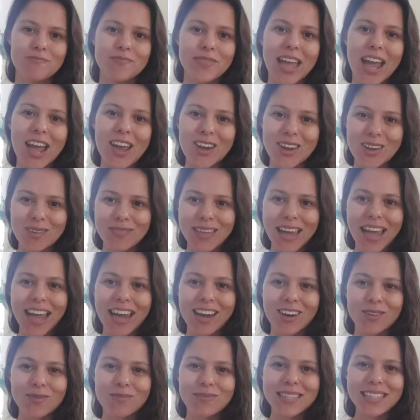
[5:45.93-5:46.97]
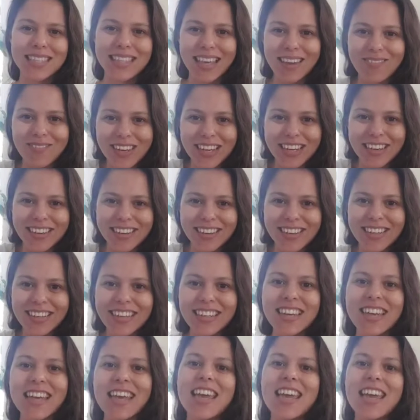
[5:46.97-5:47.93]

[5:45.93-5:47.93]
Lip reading: I hope that helps. Let me know.